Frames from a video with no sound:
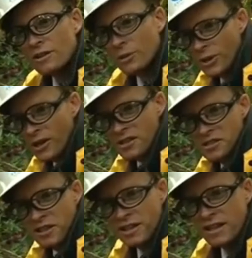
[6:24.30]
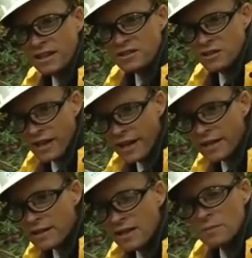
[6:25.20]
you and I sitting here
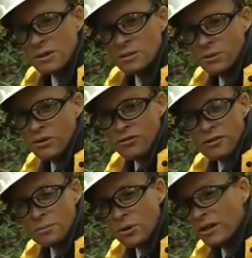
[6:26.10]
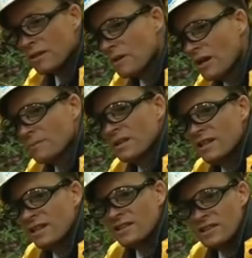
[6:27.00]
today, but the proof of the pudding might
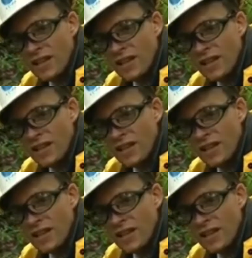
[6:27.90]
be in